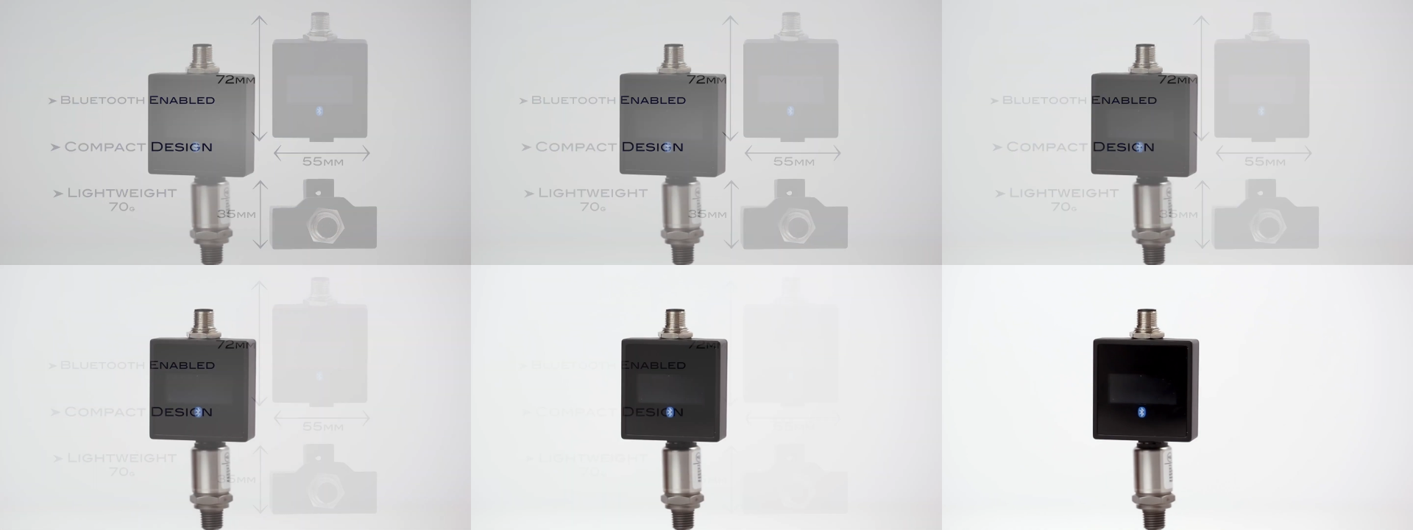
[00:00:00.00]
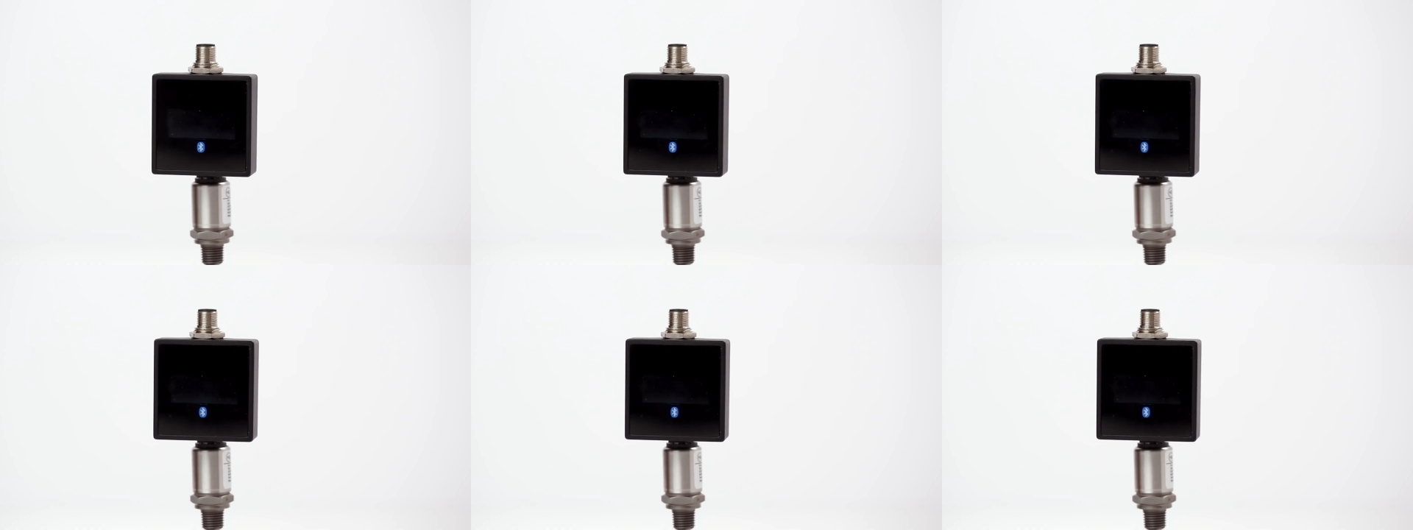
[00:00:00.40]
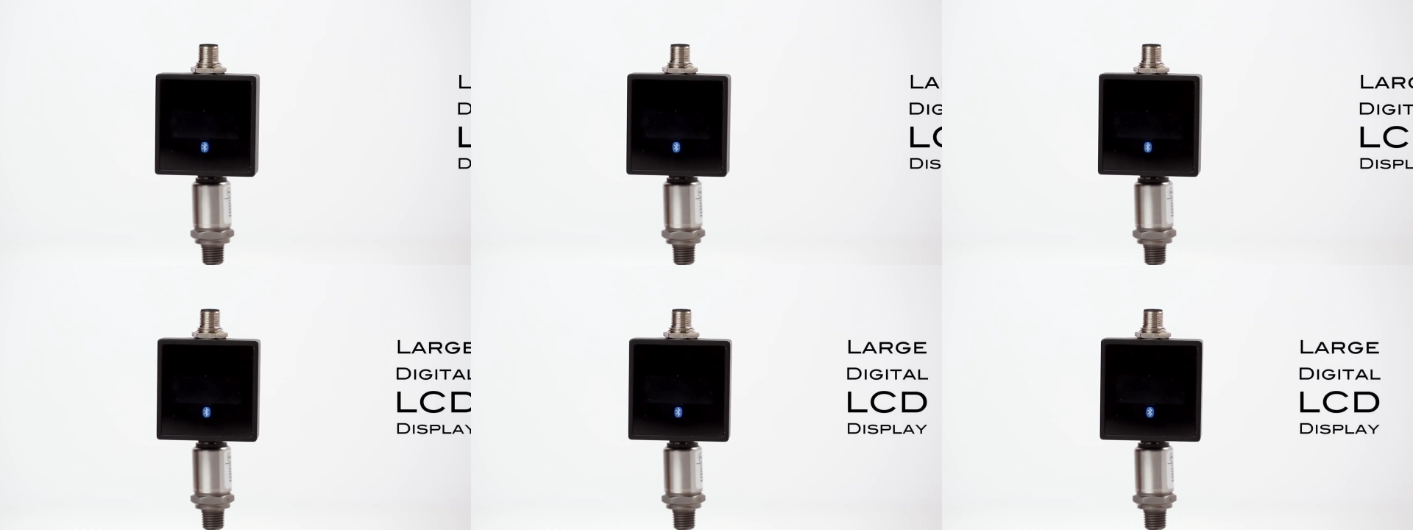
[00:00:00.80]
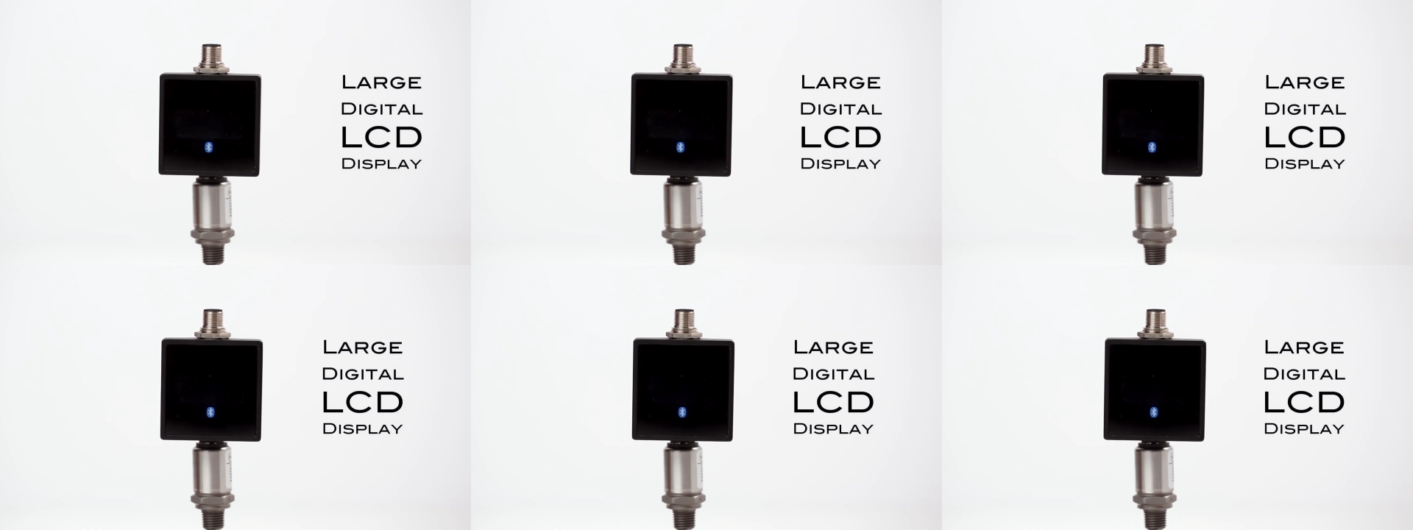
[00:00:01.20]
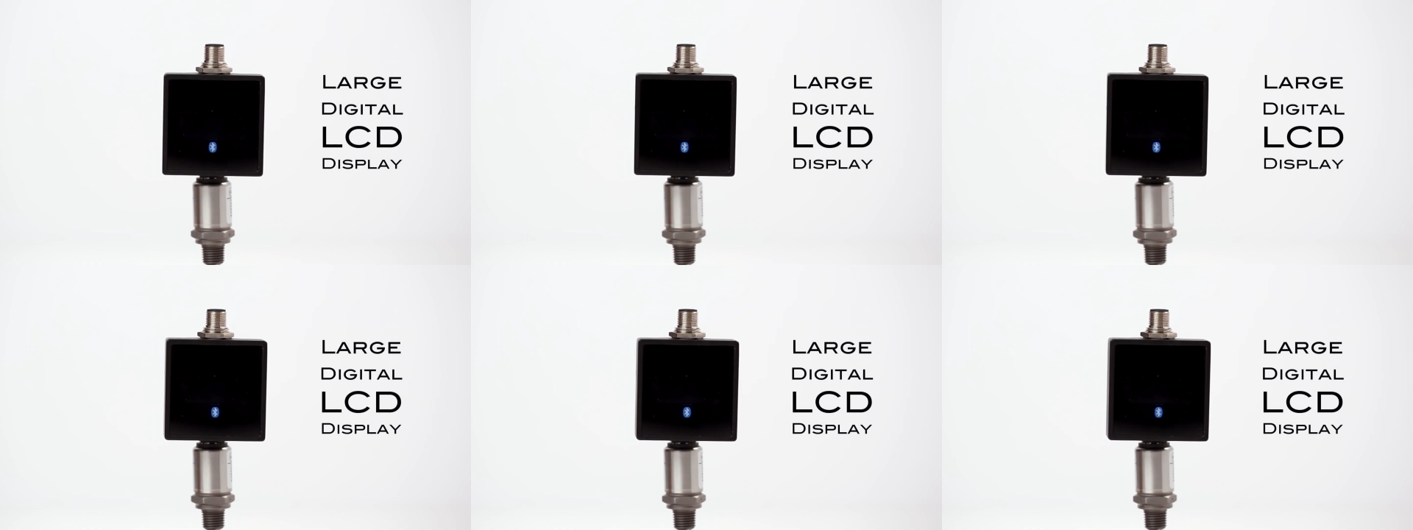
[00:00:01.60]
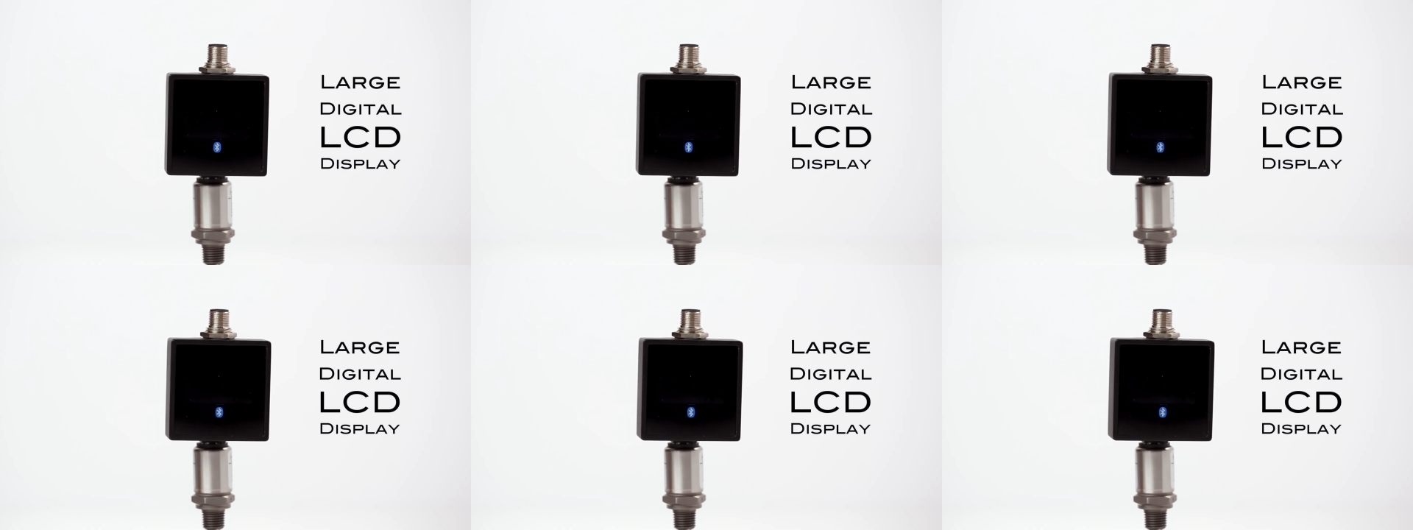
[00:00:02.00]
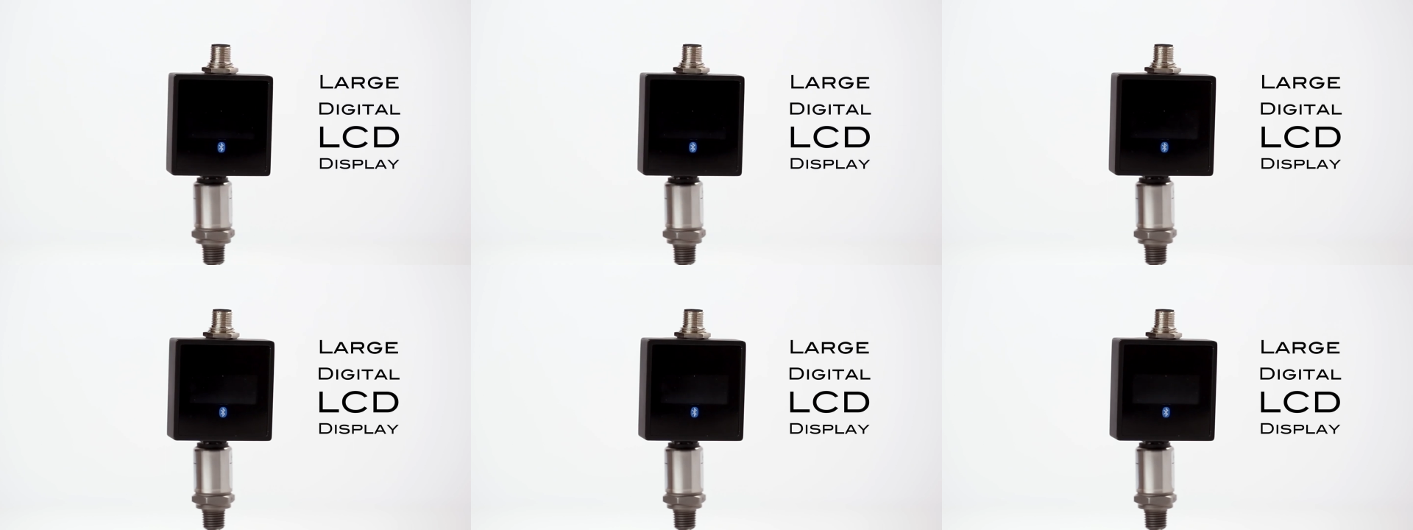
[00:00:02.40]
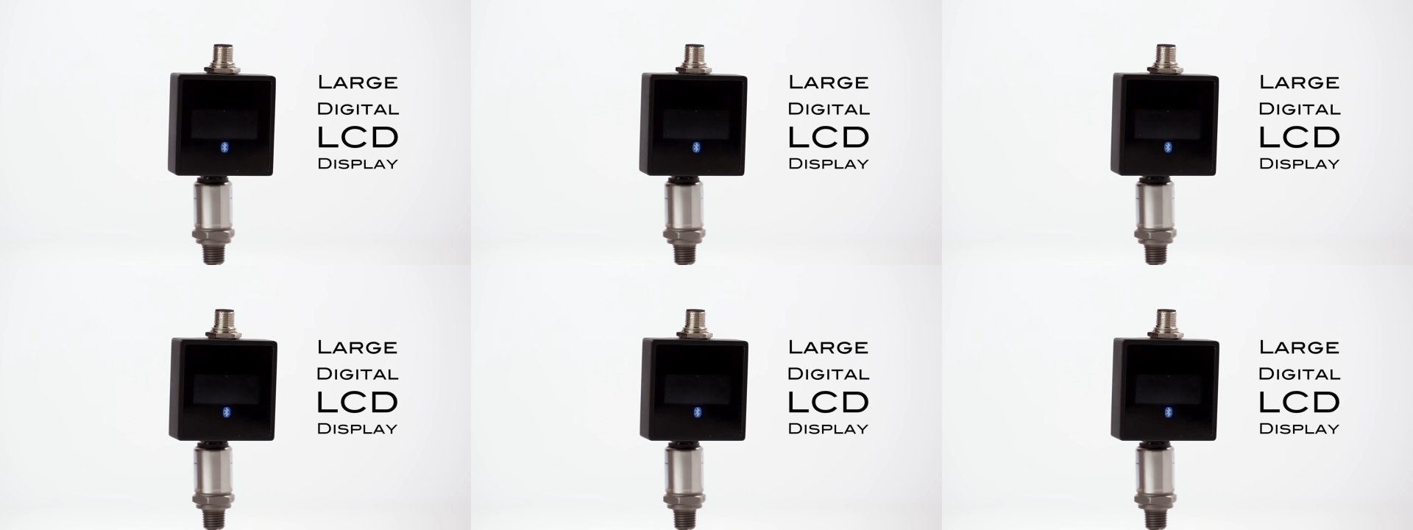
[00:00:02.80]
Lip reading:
[unreadable: no face in view]